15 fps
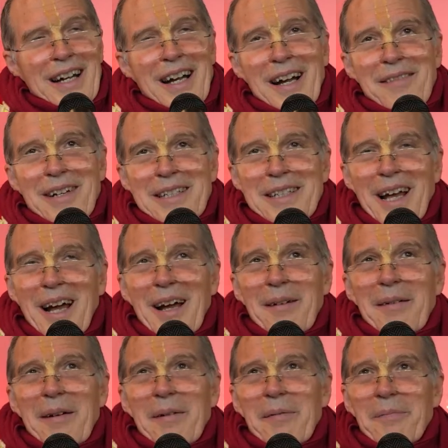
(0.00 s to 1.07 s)

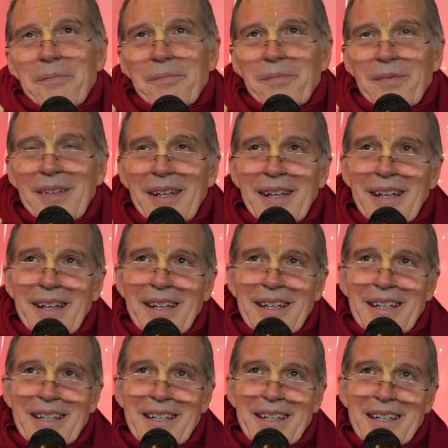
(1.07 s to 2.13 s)
Avatar
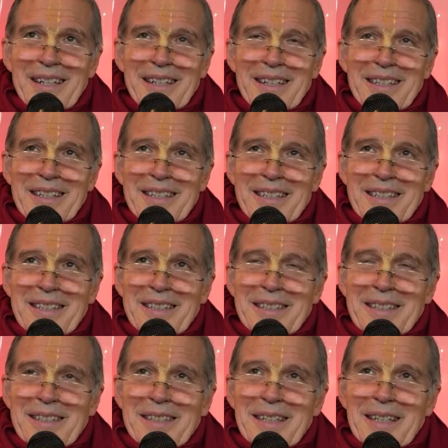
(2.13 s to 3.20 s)

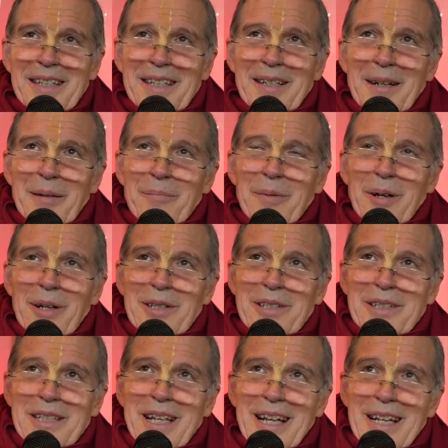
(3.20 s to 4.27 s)
is uh, a
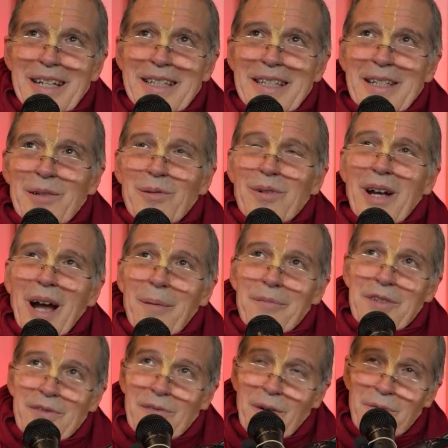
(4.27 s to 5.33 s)
personality who comes
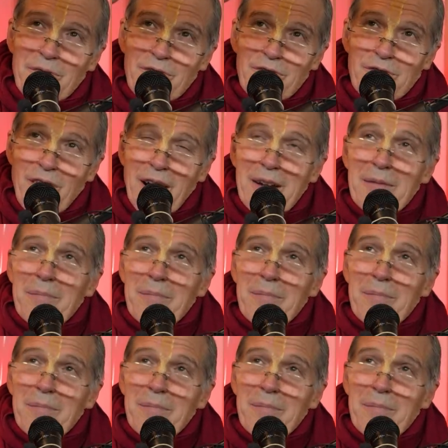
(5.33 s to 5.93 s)
from one